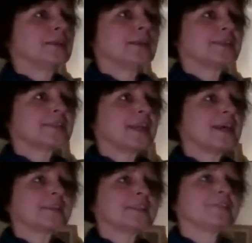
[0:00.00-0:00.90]

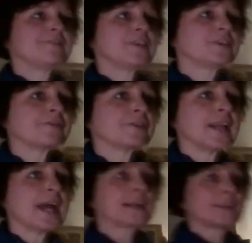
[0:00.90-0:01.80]
stand in a very
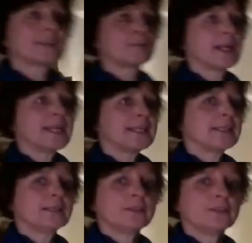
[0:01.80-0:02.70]
relaxed
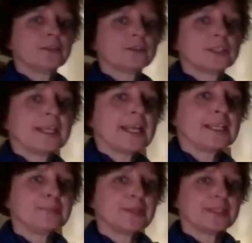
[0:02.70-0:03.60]
way, not in
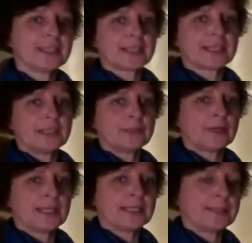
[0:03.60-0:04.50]
any particular
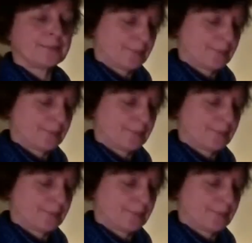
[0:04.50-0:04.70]
way.